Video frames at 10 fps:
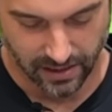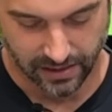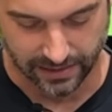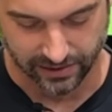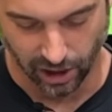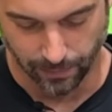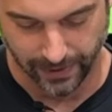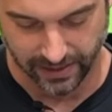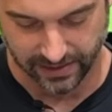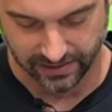Cuts it
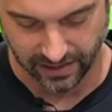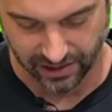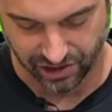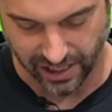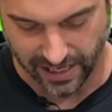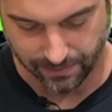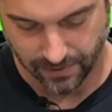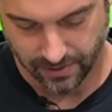open, it does a nice job.